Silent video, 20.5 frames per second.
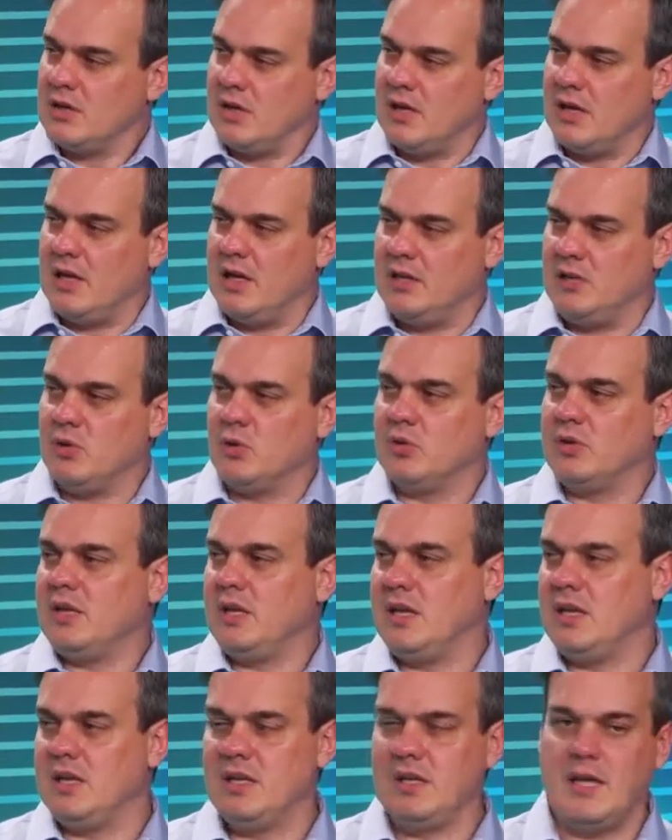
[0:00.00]
and your
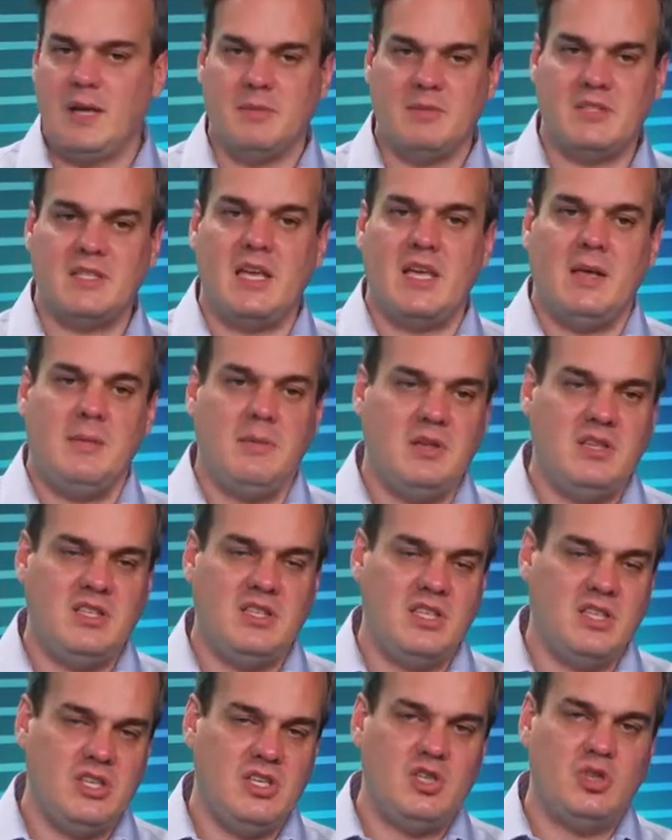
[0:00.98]
tenant name is
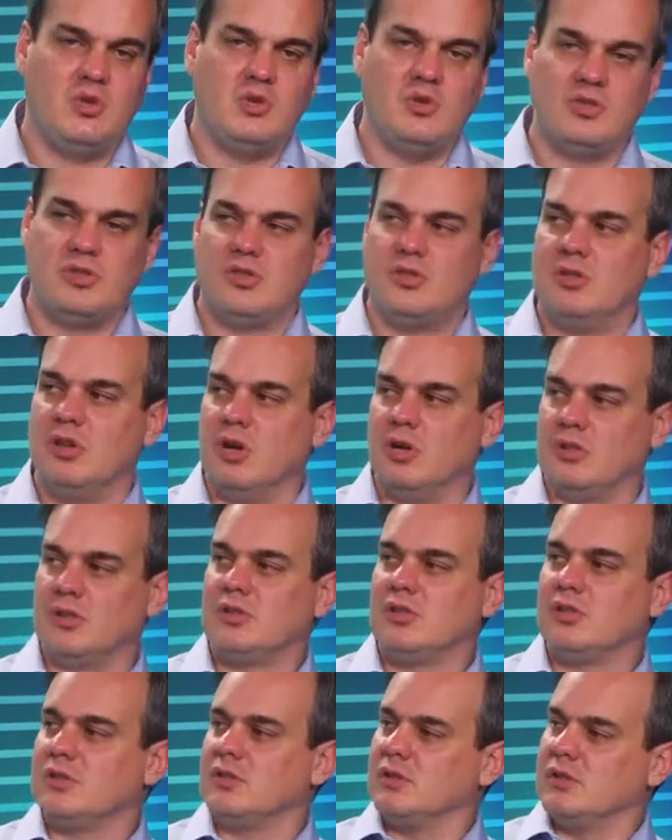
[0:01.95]

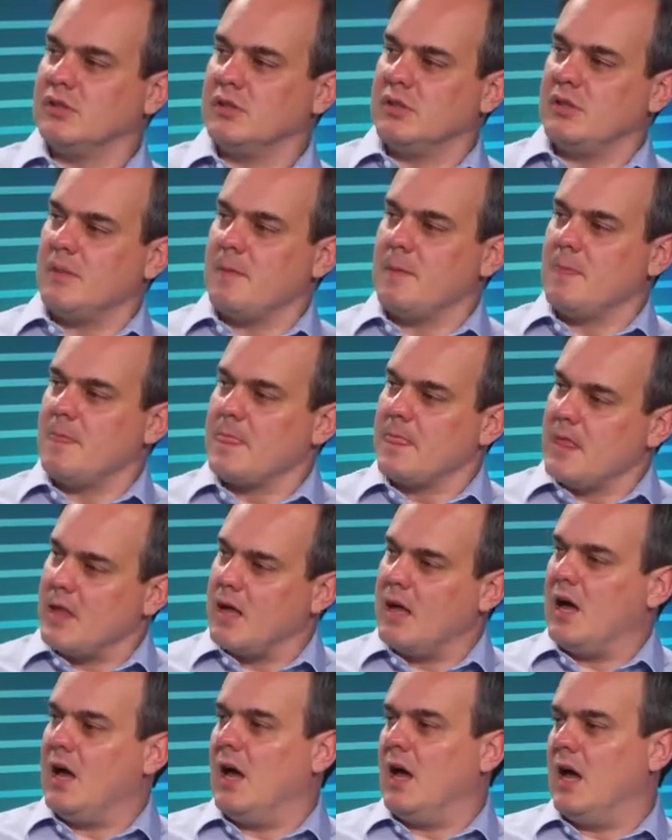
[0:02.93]

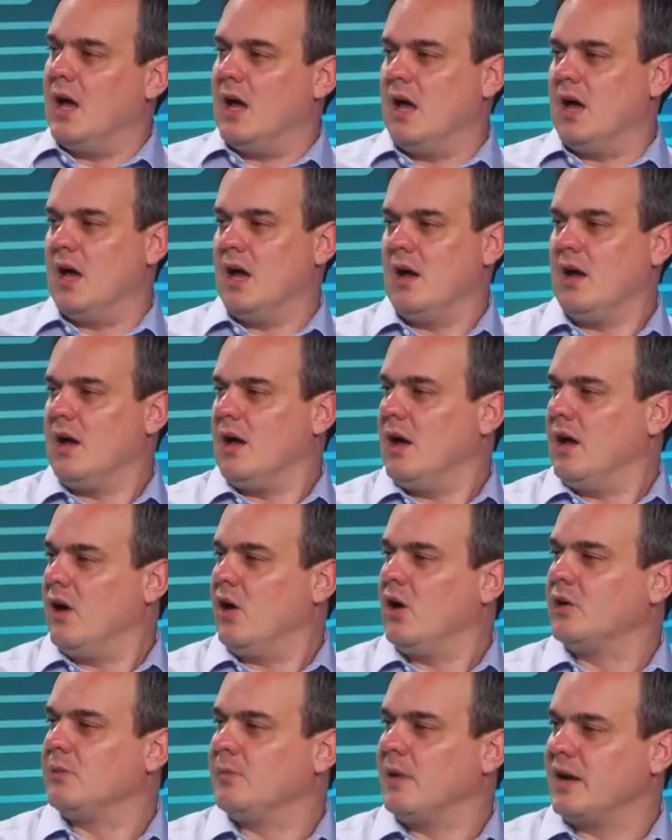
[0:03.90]

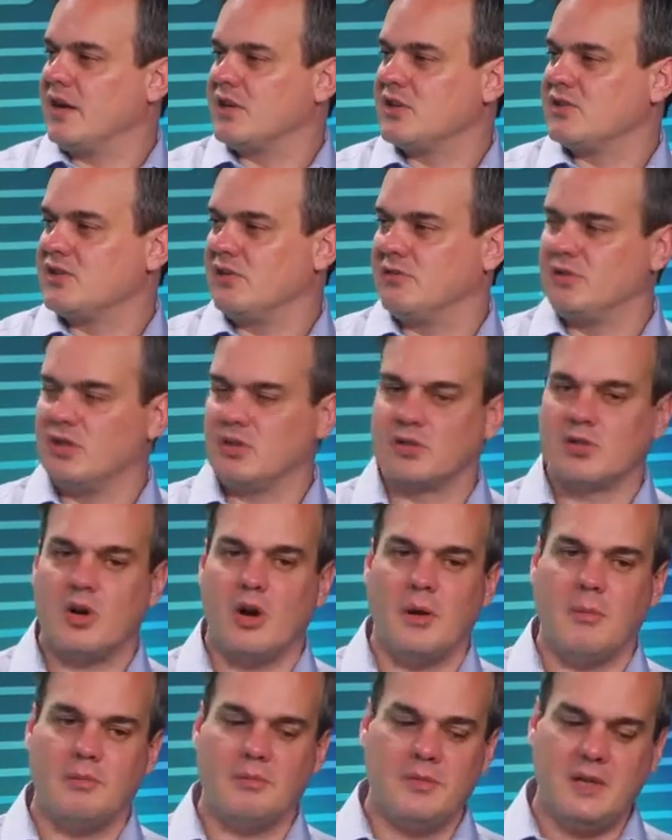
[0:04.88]

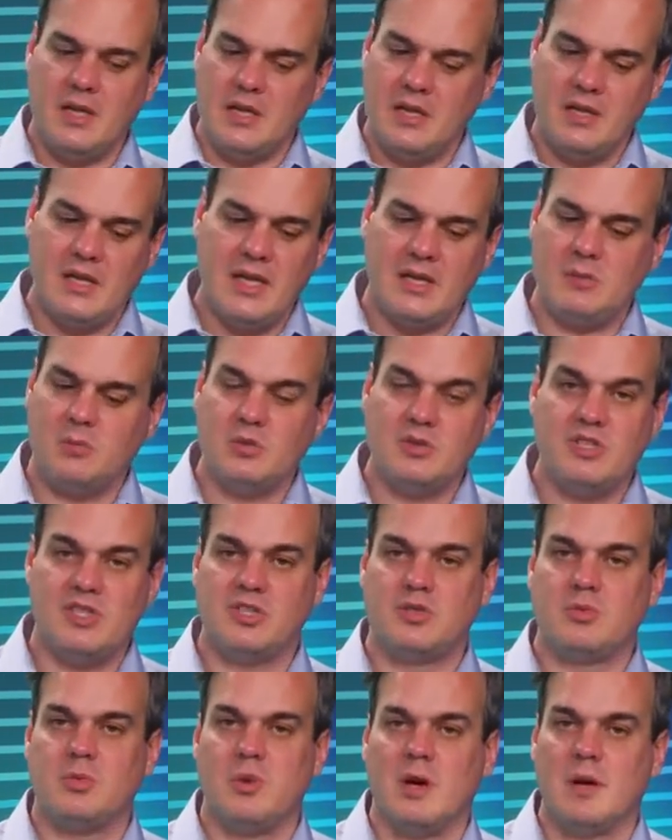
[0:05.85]
abcshoes.onmicrosoft.com, then that will
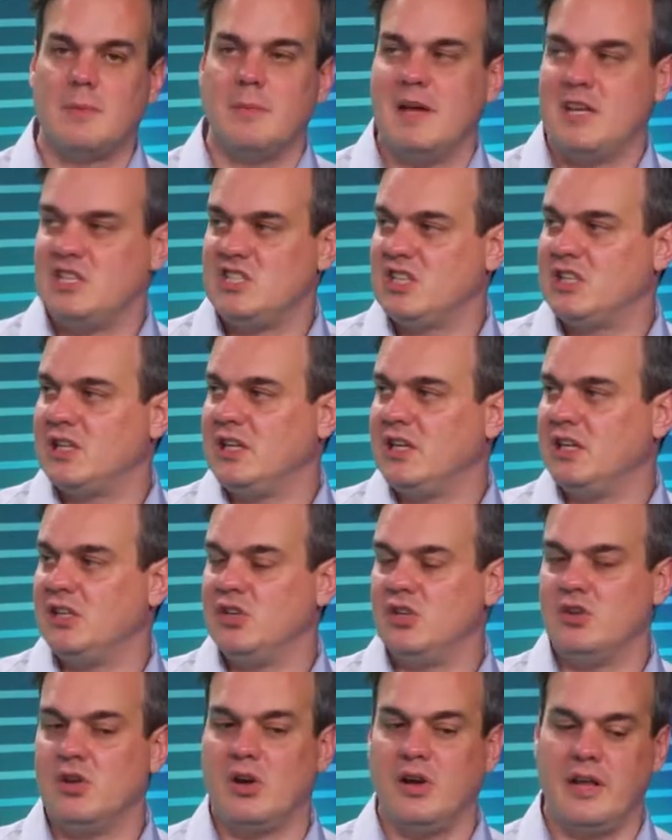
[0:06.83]
just work magically and
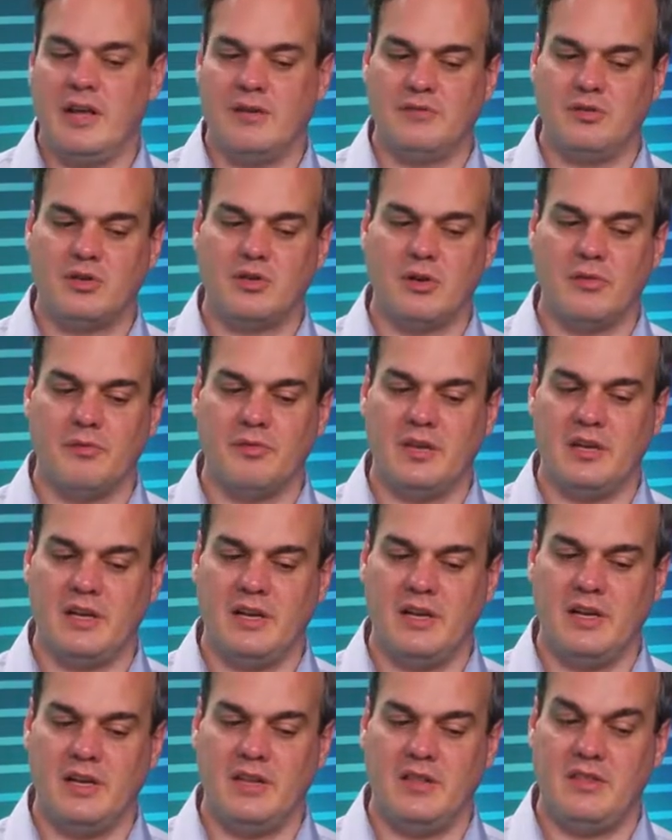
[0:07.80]
you don't have to configure
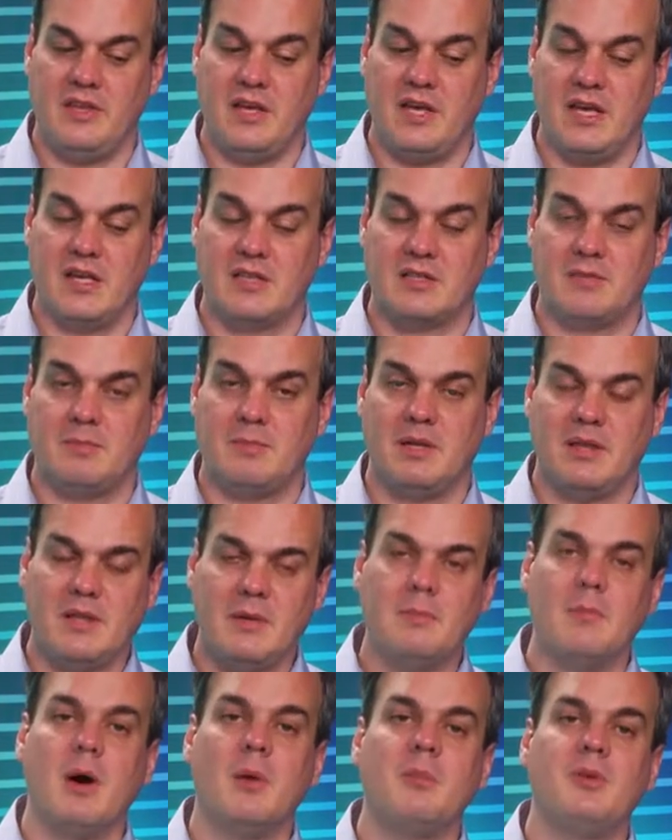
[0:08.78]
anything else. But the
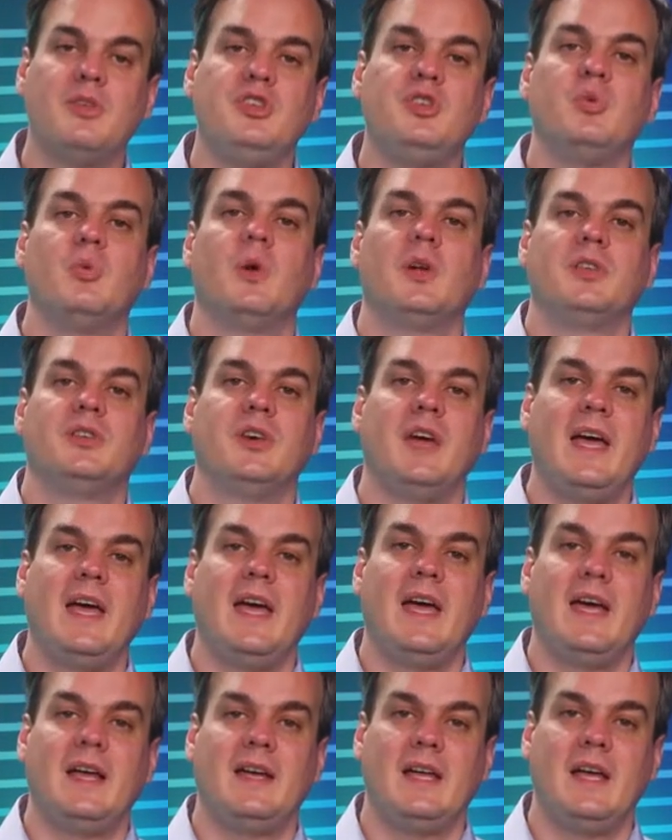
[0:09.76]
moment you want to
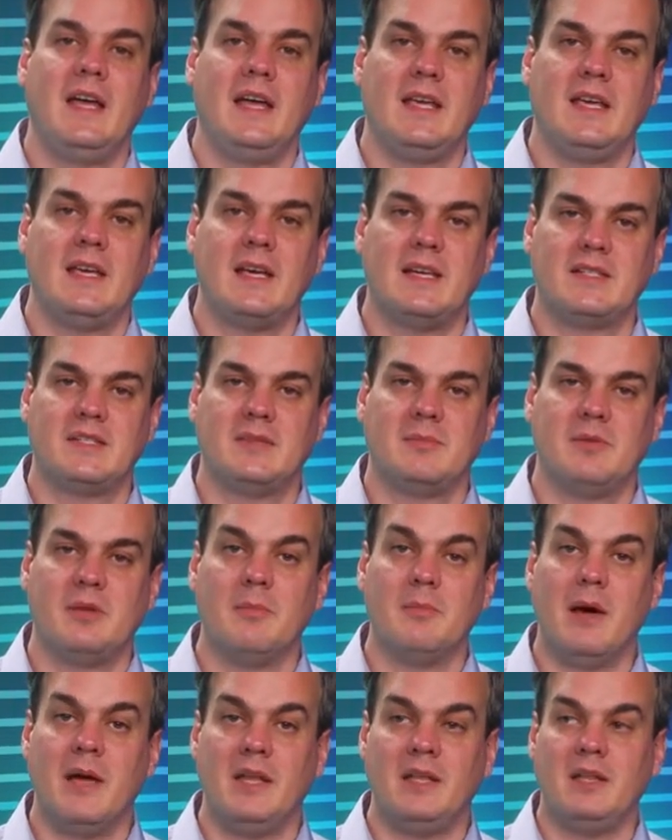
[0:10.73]
add a custom
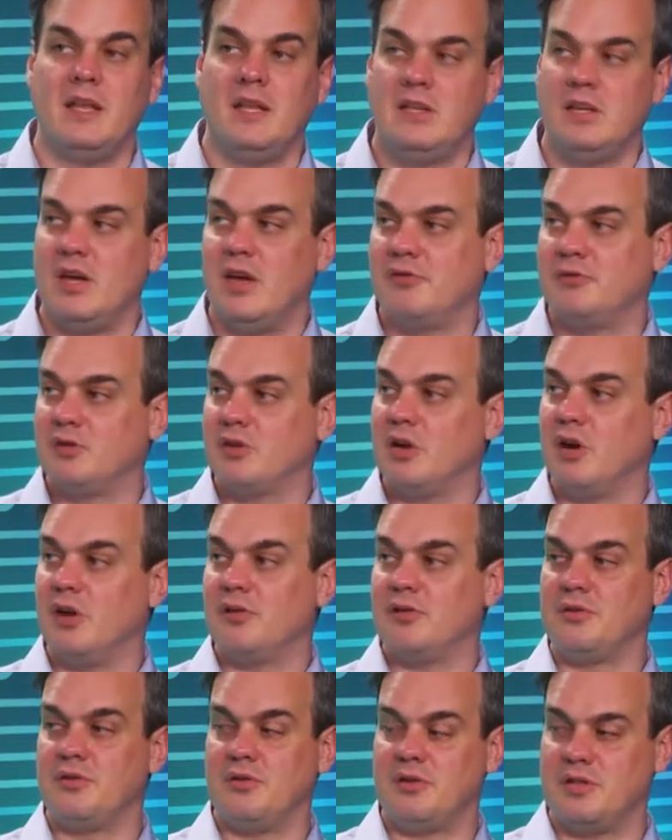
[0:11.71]
domain, then you have to go
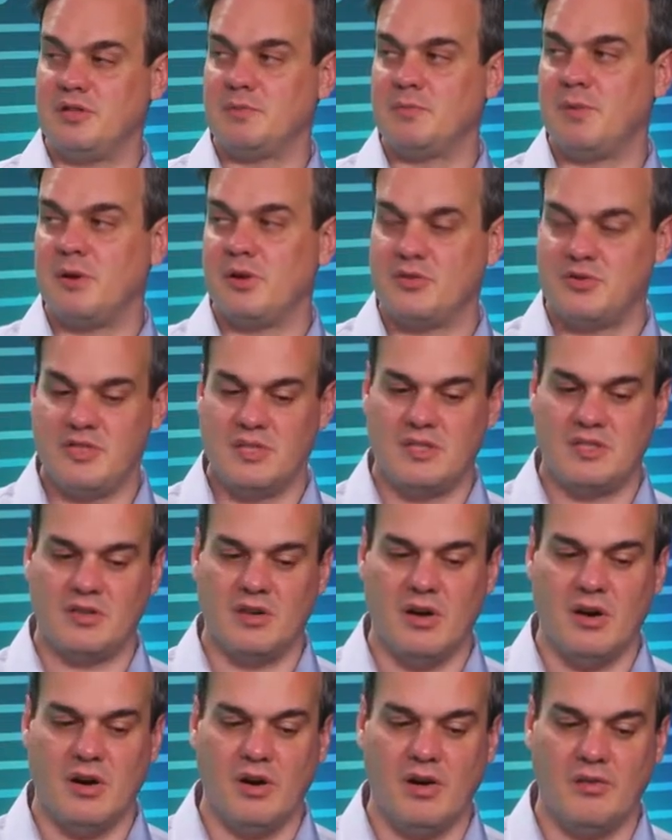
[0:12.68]
through this process
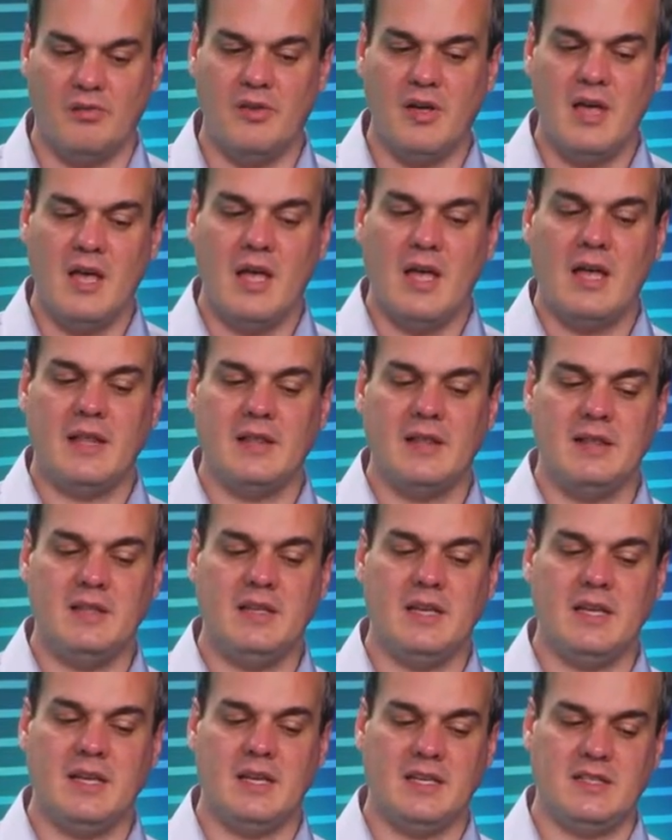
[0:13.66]
of the
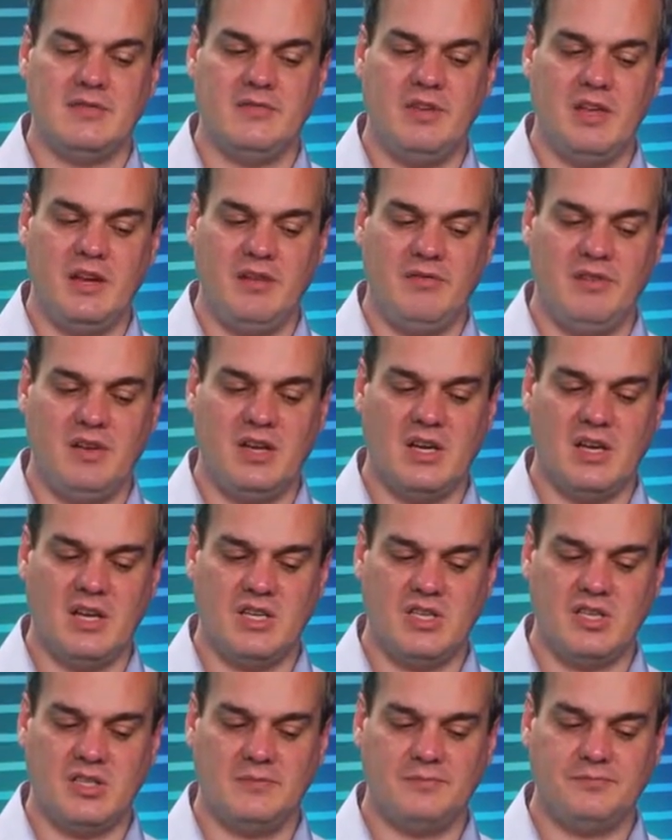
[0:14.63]
DNS
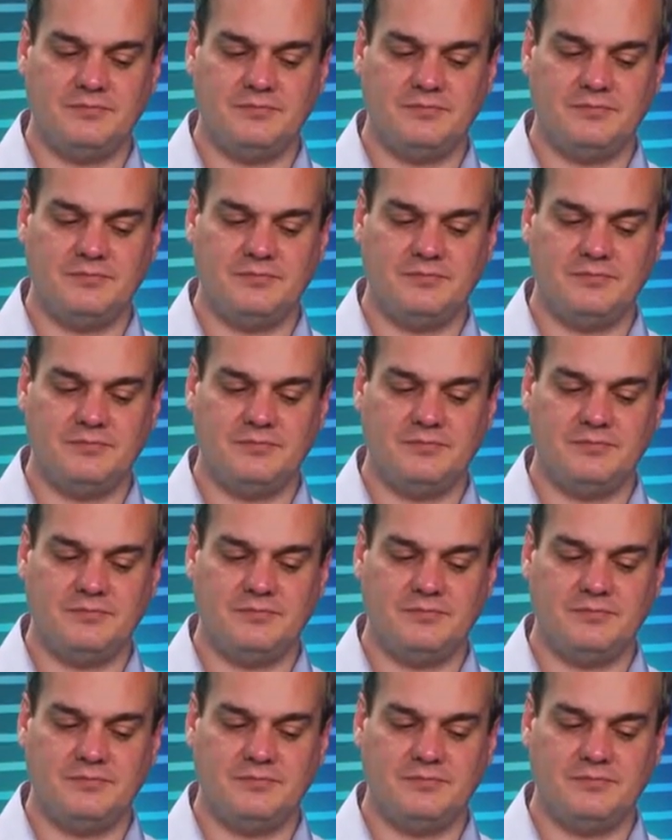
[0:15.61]
verification.